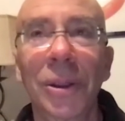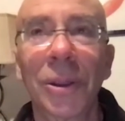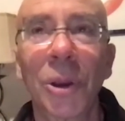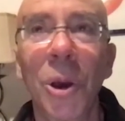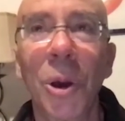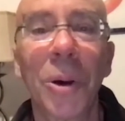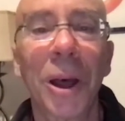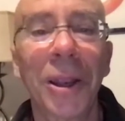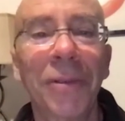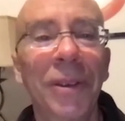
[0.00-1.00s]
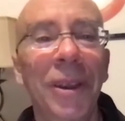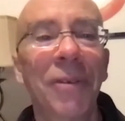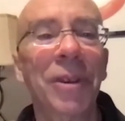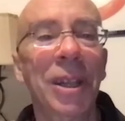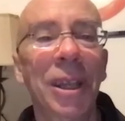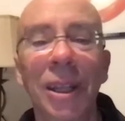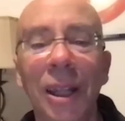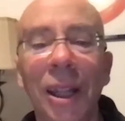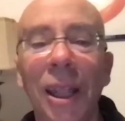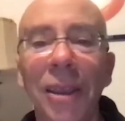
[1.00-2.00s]
koan of everyday
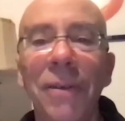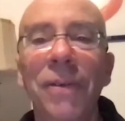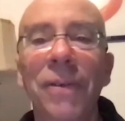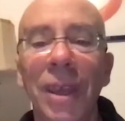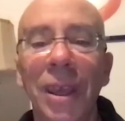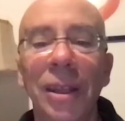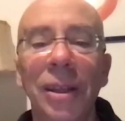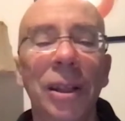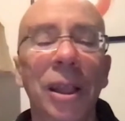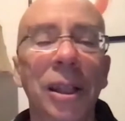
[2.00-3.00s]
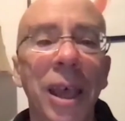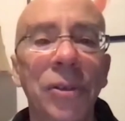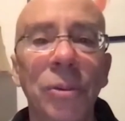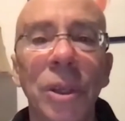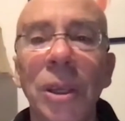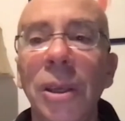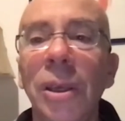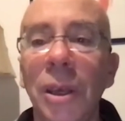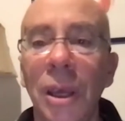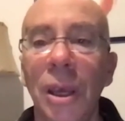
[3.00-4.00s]
life. And last week
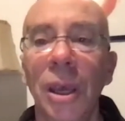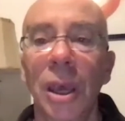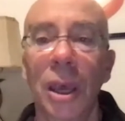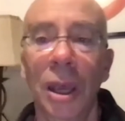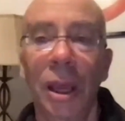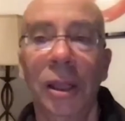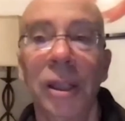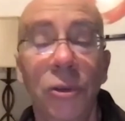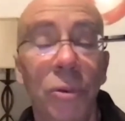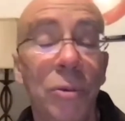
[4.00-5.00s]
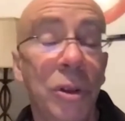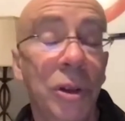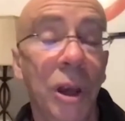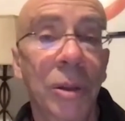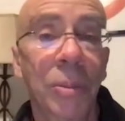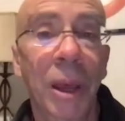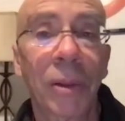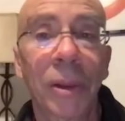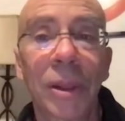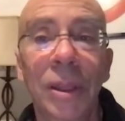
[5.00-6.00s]
we talked
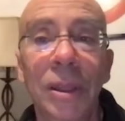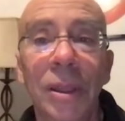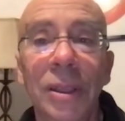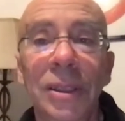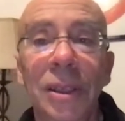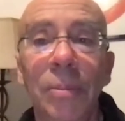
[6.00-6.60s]
about this